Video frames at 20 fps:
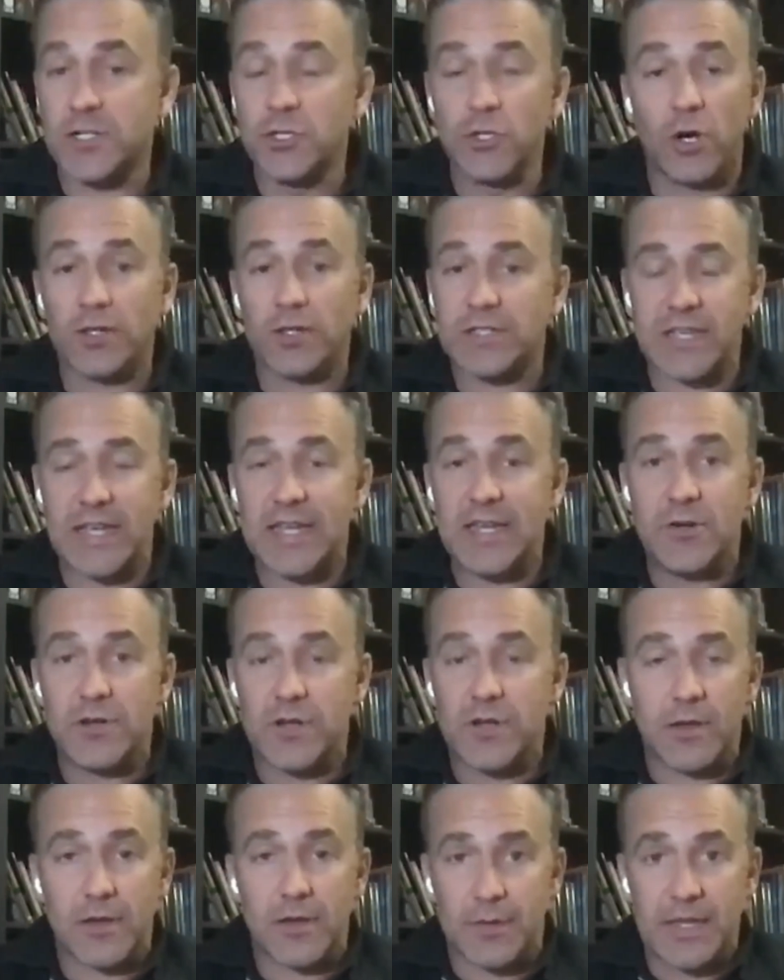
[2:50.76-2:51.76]
is not in
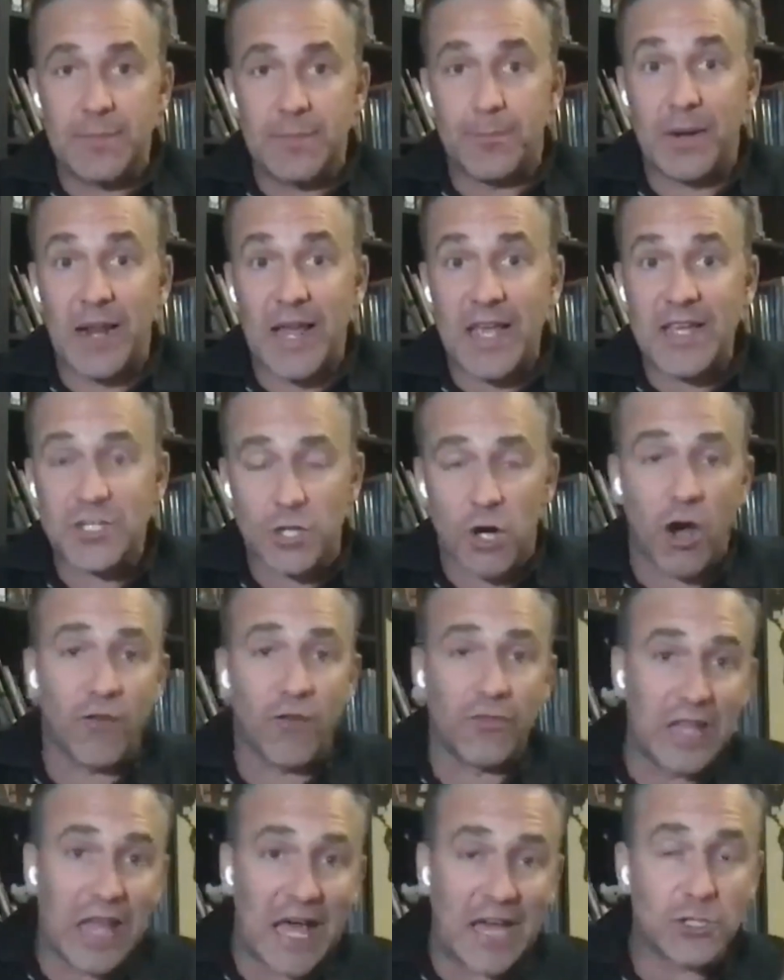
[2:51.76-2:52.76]
place of
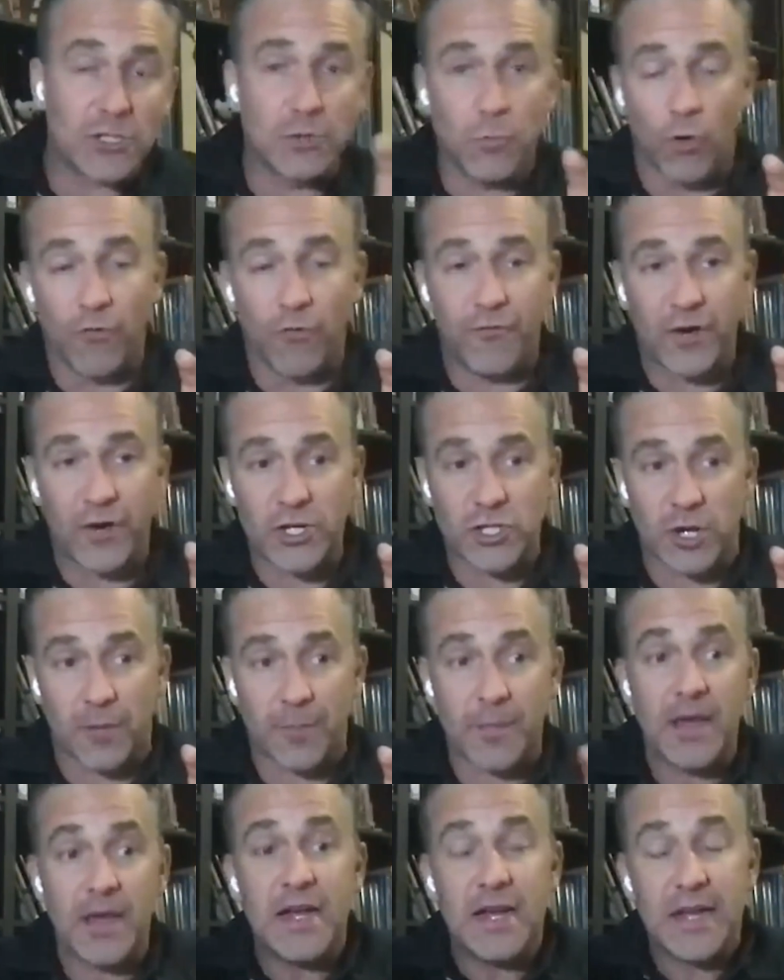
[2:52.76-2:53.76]
Lightroom or Photoshop.
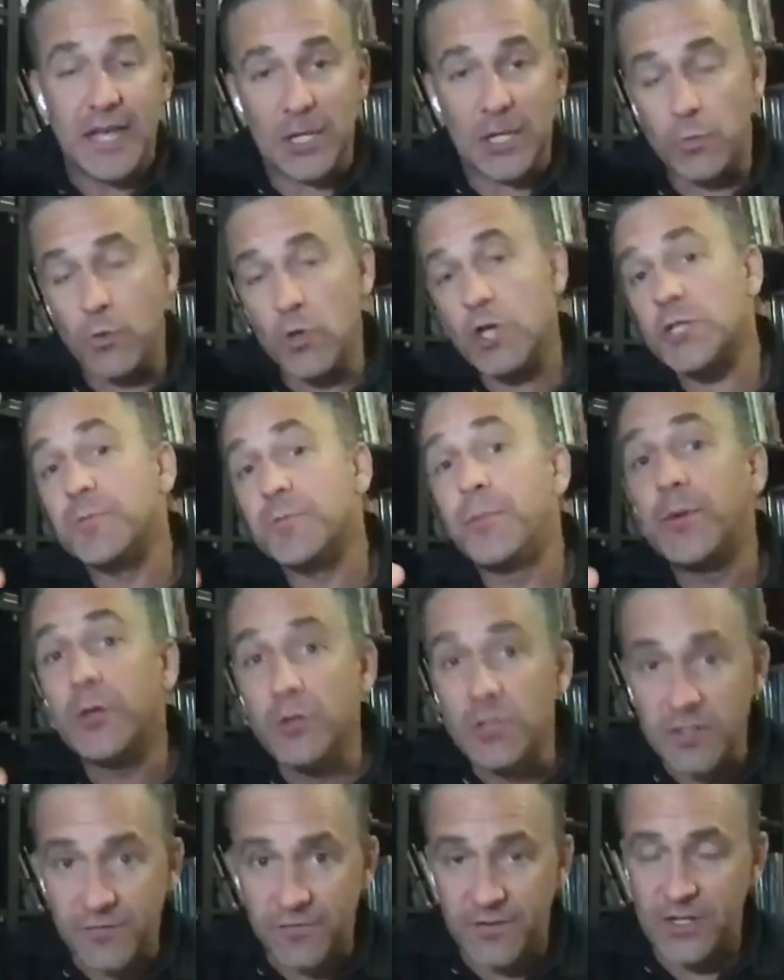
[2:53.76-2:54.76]
It works
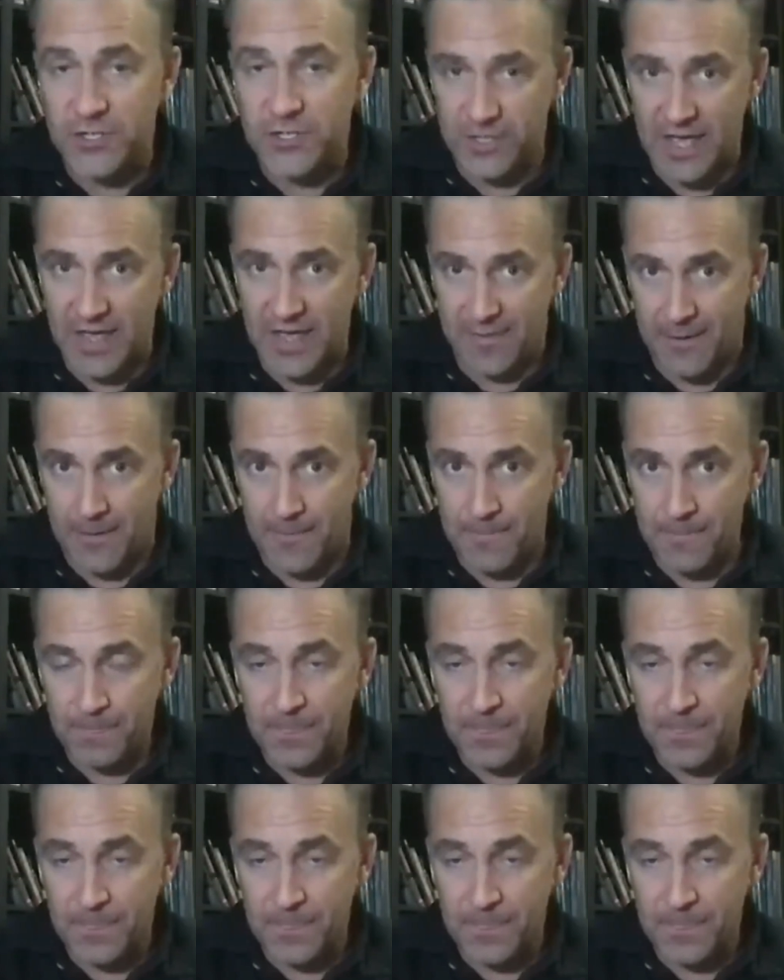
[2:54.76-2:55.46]
beautifully together.